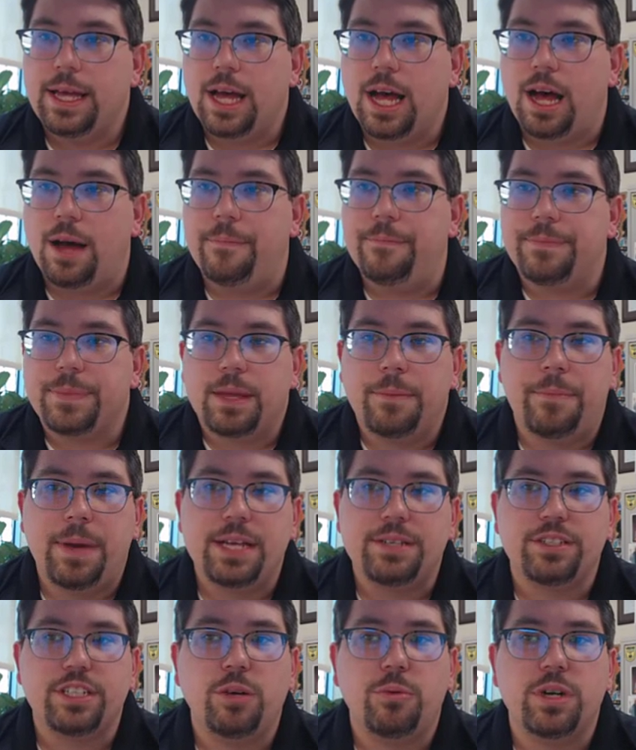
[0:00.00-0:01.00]
Um,
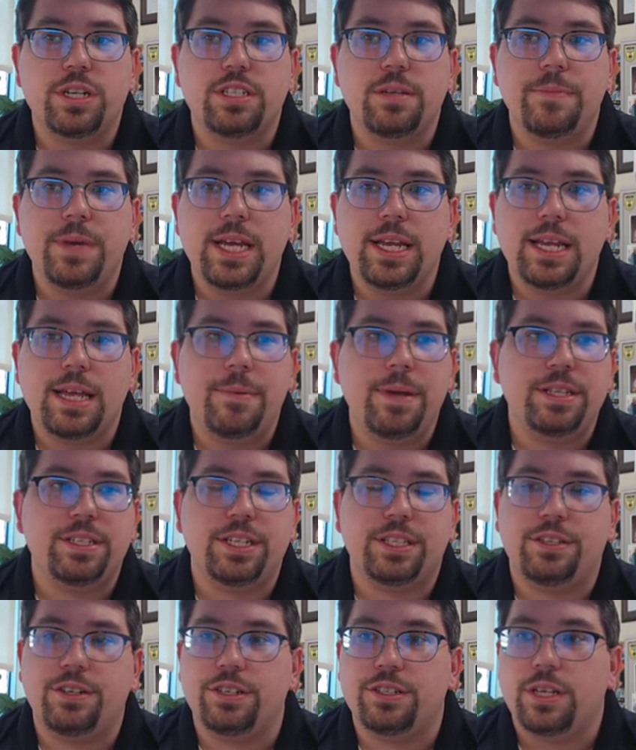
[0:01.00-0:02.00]
basically, what does it mean? It means
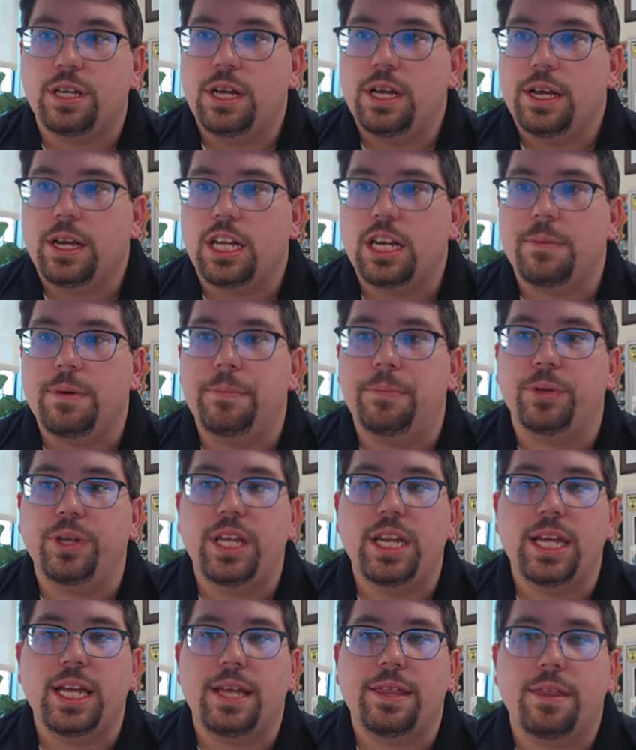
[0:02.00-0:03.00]
that there's going to be
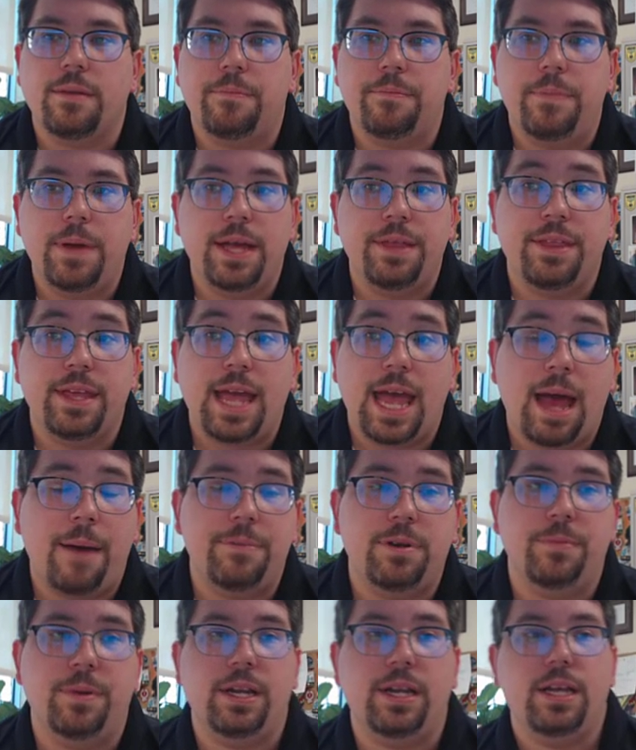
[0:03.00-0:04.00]
bleeding in the in the
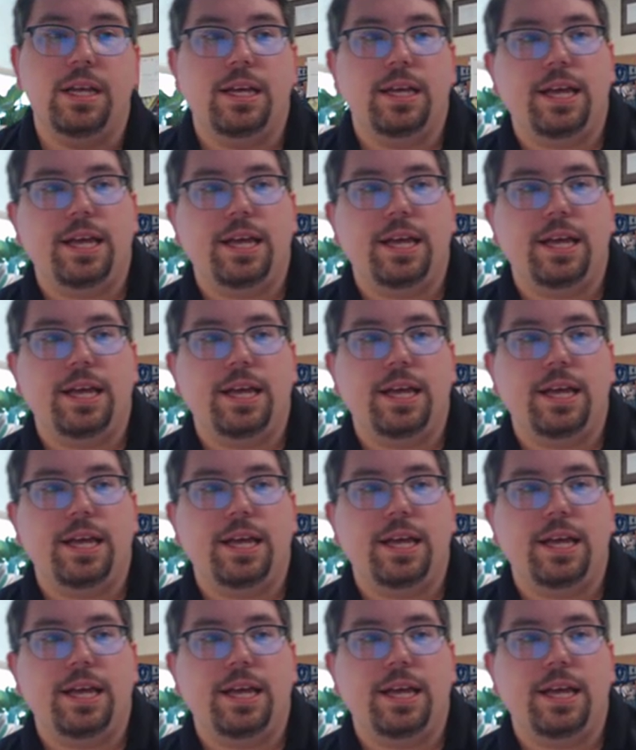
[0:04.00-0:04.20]
abdomen.